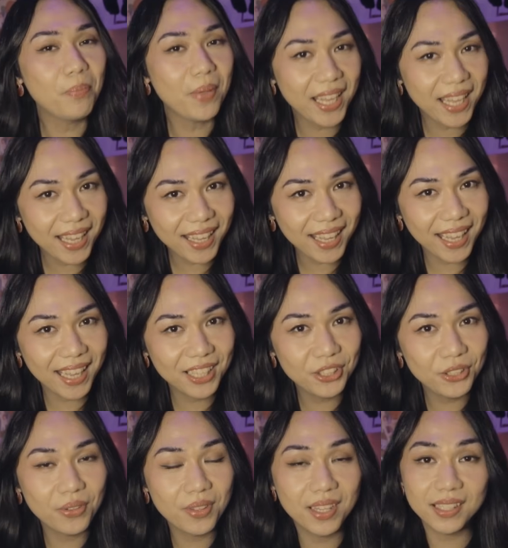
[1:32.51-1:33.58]
peek
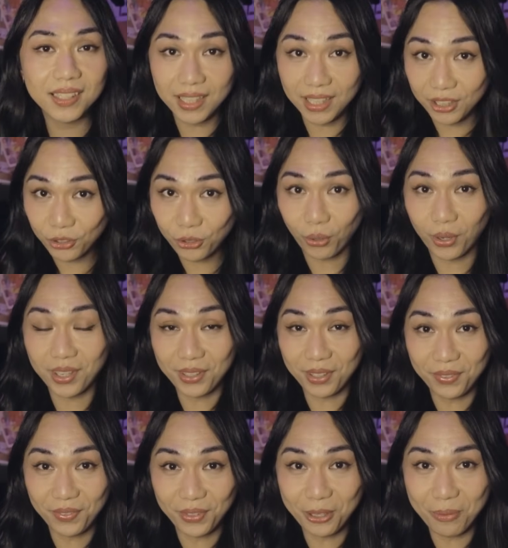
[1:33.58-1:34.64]
into this
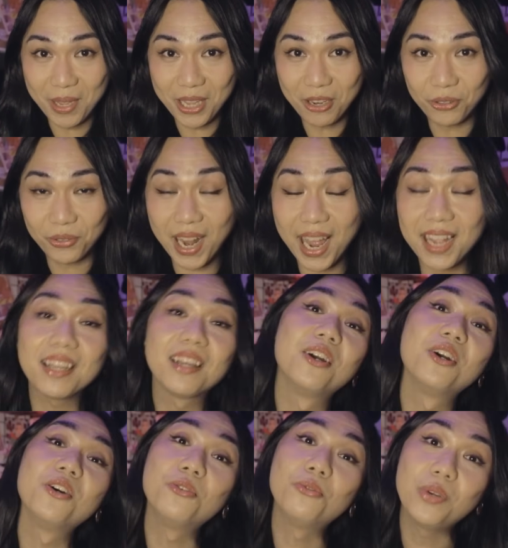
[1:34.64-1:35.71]
historical Filipino drag,
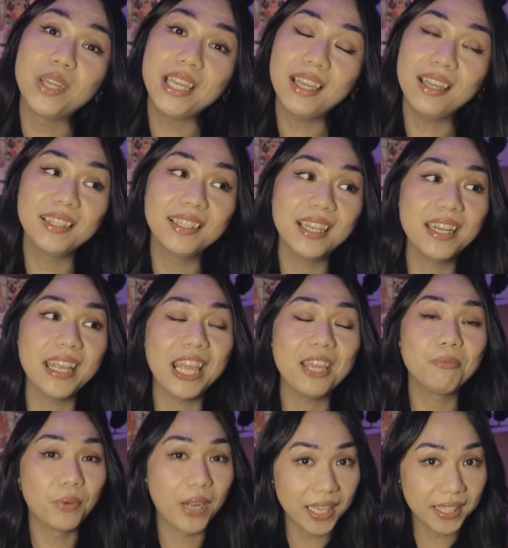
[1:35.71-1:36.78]
we did
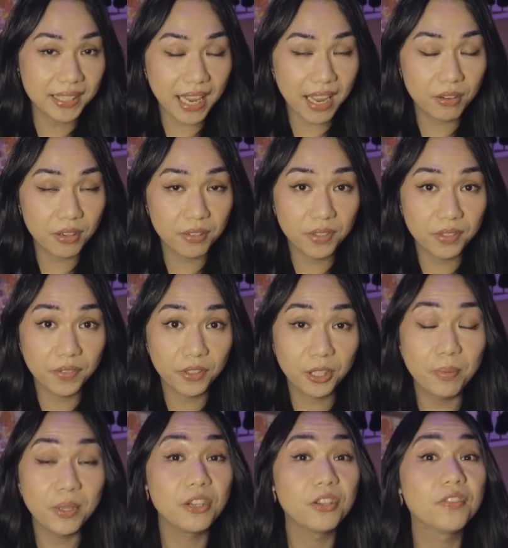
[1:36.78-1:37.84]
a breakdown of the
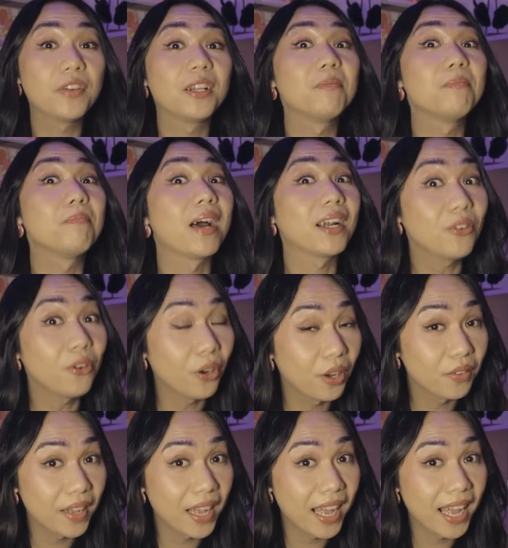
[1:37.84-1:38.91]
Filipino film
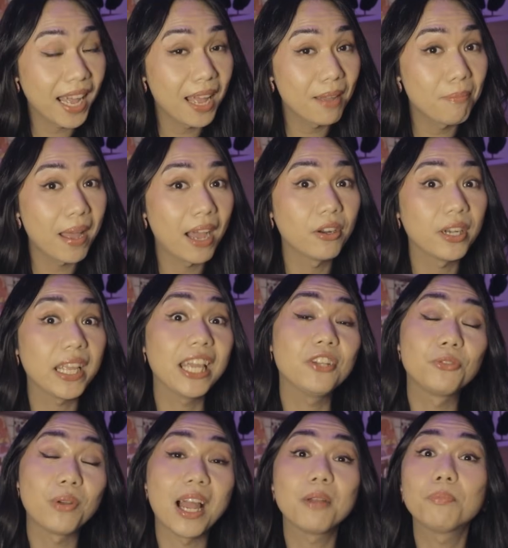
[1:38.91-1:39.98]
Marcova about a
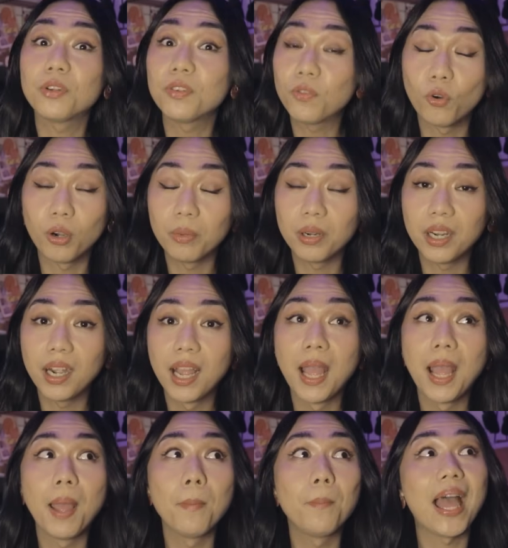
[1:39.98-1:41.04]
drag performer
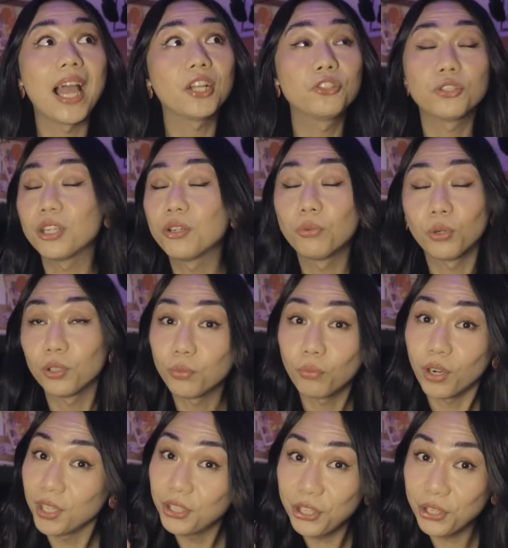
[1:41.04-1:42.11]
back during World
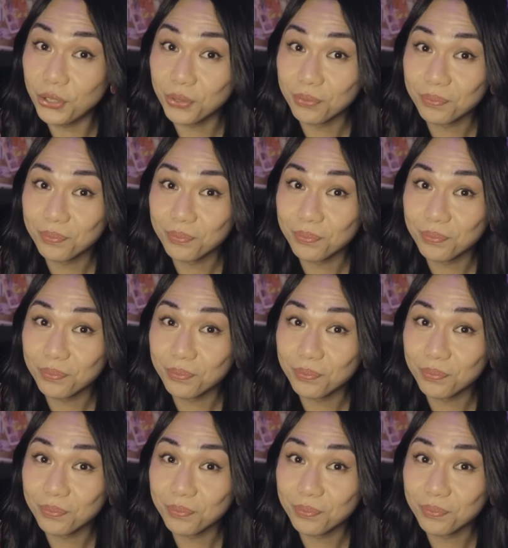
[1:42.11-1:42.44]
War II.